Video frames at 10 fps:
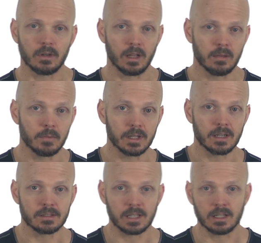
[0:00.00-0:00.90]
inability
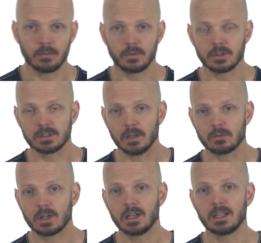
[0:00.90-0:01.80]
to stand up for yourself,
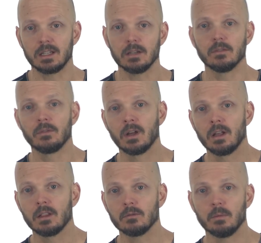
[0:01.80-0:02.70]
trying to give
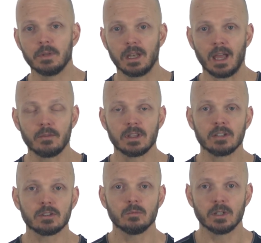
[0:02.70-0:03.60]
the woman everything
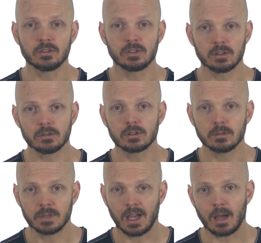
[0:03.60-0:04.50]
she wants just so she'll
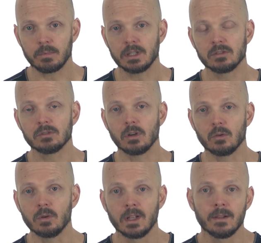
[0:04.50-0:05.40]
be happy,
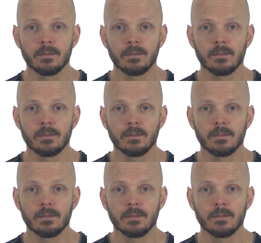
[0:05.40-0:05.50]
so